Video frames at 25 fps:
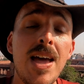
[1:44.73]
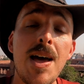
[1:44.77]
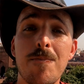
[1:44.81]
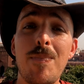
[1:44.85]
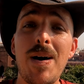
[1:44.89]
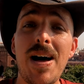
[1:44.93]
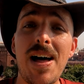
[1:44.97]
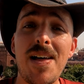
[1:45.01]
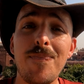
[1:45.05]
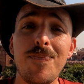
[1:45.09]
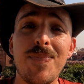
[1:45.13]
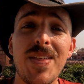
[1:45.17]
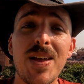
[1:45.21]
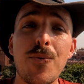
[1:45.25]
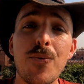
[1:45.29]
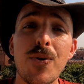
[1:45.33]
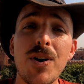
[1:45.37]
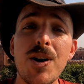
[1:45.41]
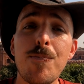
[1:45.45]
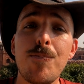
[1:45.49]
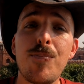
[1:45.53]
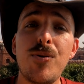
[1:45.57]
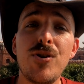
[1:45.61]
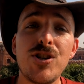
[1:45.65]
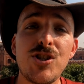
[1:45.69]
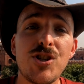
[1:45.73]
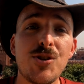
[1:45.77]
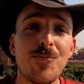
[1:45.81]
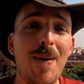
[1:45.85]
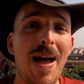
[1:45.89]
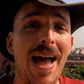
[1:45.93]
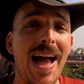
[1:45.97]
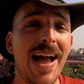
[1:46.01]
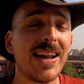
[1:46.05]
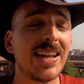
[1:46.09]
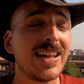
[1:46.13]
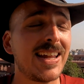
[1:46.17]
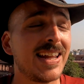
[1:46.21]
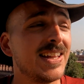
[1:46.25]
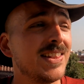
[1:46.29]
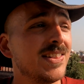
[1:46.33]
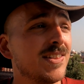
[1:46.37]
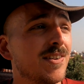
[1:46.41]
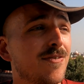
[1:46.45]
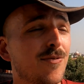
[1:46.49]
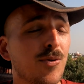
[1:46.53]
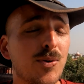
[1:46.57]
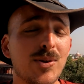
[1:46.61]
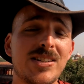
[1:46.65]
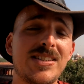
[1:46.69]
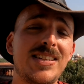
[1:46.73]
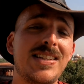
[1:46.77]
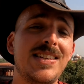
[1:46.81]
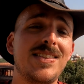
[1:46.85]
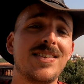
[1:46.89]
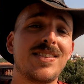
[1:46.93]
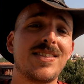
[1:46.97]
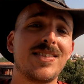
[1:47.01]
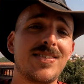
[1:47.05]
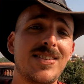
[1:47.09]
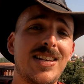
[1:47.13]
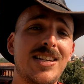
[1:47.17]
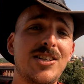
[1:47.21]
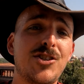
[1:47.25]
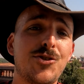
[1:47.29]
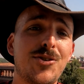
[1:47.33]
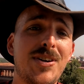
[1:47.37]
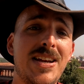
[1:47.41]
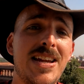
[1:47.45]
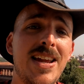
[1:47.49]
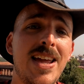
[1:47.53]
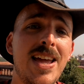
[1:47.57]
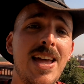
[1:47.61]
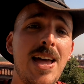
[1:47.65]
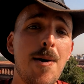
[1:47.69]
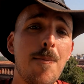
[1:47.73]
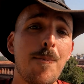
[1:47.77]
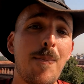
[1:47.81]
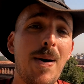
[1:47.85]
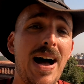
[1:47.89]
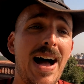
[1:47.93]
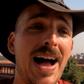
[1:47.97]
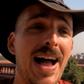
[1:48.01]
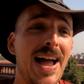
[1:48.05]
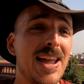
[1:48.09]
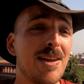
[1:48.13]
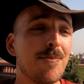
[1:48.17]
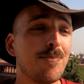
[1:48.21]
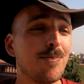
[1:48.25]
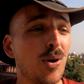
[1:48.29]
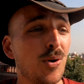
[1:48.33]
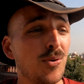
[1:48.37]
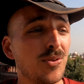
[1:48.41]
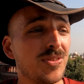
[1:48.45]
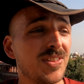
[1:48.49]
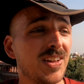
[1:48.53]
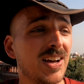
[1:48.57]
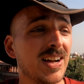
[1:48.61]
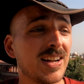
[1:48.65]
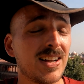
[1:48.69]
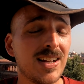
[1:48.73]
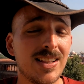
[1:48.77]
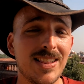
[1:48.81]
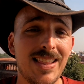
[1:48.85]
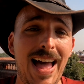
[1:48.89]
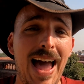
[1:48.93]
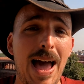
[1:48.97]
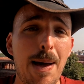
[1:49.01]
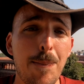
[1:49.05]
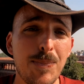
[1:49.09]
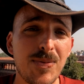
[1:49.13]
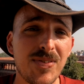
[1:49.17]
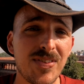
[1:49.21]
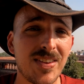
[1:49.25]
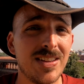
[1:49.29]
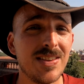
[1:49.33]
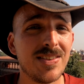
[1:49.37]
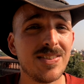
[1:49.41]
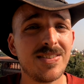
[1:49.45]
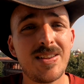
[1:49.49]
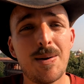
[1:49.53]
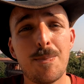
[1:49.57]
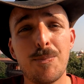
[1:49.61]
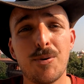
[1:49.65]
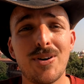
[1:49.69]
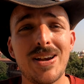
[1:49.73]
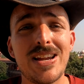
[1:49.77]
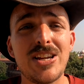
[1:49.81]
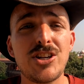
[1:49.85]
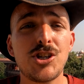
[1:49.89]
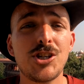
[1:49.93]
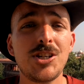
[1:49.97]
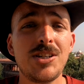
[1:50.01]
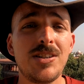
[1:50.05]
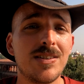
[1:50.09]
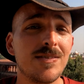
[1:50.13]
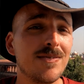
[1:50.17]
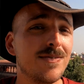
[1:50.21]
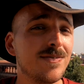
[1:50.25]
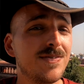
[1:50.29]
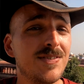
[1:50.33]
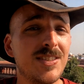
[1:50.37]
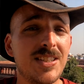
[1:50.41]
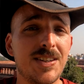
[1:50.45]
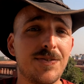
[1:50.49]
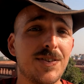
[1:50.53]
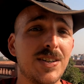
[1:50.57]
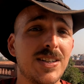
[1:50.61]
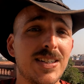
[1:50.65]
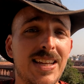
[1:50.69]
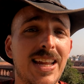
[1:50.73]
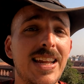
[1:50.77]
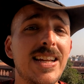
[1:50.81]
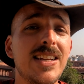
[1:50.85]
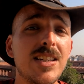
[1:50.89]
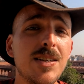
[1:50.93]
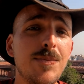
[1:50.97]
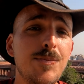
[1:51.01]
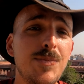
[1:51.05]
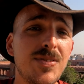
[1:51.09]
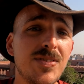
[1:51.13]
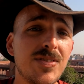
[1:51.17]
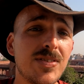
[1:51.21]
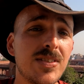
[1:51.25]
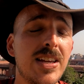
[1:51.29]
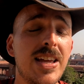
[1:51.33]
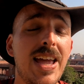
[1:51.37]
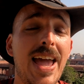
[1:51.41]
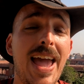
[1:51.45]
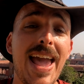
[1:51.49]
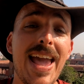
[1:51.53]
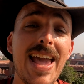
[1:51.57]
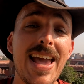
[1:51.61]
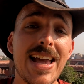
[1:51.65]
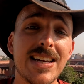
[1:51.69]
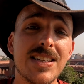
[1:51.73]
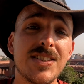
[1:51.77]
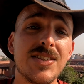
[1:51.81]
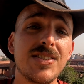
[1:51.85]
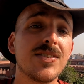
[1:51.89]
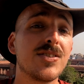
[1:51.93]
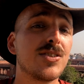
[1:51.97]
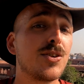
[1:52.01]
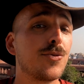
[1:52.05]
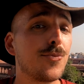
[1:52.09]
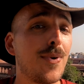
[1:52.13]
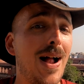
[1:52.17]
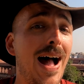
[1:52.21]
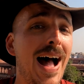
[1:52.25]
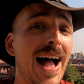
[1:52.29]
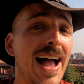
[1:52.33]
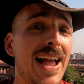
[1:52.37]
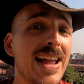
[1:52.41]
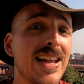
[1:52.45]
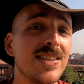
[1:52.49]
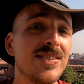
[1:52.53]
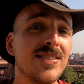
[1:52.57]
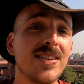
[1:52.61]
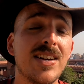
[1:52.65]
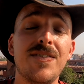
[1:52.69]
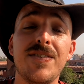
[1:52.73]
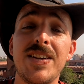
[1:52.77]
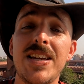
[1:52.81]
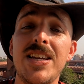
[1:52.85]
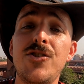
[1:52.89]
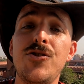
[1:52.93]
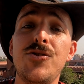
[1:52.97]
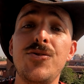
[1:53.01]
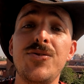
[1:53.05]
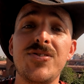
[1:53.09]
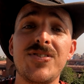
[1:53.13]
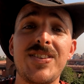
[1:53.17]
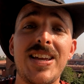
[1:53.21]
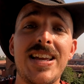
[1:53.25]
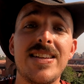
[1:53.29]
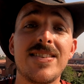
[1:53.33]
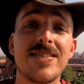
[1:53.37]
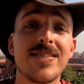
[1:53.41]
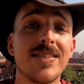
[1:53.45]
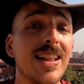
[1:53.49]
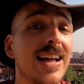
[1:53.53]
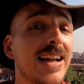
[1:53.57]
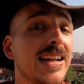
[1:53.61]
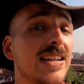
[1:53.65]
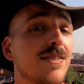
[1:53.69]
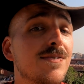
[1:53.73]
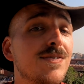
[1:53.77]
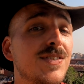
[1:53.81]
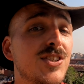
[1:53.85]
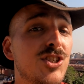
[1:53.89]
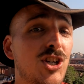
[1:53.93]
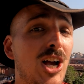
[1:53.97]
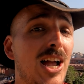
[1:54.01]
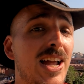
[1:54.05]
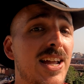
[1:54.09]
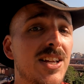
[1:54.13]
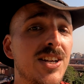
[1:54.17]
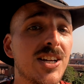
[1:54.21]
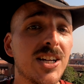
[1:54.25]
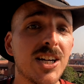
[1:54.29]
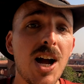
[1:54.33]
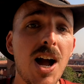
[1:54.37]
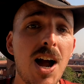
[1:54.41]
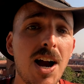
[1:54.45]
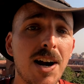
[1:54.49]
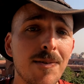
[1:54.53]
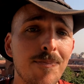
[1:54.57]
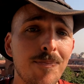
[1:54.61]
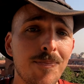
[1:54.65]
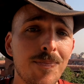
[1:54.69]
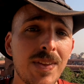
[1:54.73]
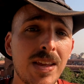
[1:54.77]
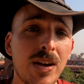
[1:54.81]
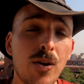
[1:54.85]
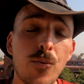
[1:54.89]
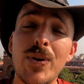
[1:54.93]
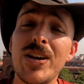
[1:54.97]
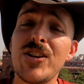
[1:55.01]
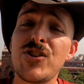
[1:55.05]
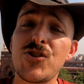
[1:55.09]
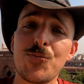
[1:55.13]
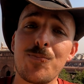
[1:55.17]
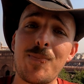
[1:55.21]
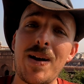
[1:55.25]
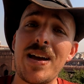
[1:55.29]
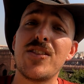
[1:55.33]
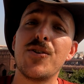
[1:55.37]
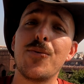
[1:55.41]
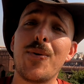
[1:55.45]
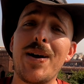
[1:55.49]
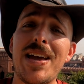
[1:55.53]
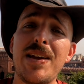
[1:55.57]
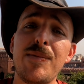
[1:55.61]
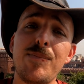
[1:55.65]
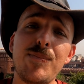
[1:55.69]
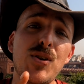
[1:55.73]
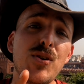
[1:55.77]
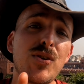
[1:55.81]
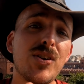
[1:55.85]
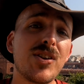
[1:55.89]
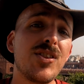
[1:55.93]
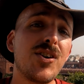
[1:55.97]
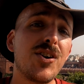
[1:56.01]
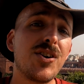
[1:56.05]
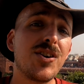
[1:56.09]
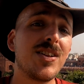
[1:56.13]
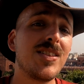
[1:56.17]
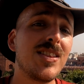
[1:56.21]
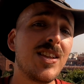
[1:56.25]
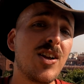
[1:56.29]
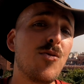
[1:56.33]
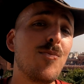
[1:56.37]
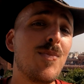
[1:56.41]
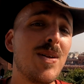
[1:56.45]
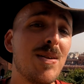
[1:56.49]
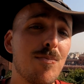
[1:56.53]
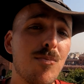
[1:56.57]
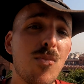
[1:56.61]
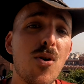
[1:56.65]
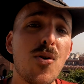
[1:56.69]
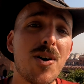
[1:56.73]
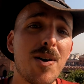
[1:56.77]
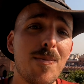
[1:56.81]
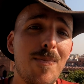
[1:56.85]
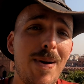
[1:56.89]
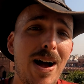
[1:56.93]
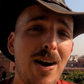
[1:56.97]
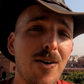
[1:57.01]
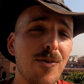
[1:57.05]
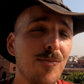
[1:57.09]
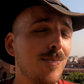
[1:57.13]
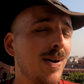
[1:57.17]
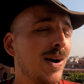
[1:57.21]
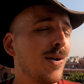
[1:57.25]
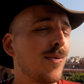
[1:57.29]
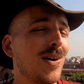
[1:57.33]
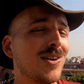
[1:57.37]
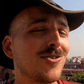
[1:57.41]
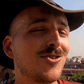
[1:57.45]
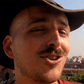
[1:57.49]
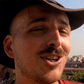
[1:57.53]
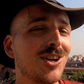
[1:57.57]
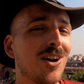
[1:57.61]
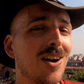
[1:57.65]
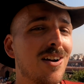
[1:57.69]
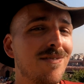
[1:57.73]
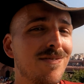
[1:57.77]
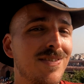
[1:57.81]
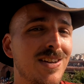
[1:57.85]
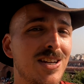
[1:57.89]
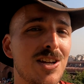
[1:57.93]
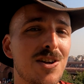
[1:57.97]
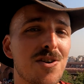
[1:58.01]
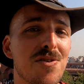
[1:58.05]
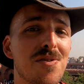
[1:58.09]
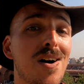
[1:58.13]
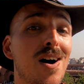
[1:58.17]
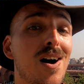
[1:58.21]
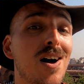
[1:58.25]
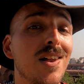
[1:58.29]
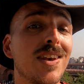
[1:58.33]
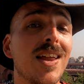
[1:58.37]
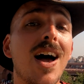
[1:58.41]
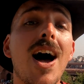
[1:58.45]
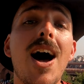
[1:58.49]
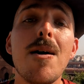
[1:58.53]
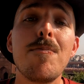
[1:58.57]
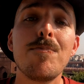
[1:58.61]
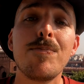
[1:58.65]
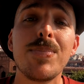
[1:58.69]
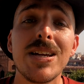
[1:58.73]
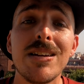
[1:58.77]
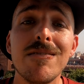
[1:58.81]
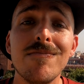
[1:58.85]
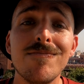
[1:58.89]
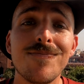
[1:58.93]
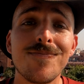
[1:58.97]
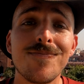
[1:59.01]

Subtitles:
But they were pushed back in the 14th century by both a collapse and separation of different kingdoms and the rise of Hindu states like Vijayanagar, which, by the way, you can learn a little bit more about by watching our video on Hampi.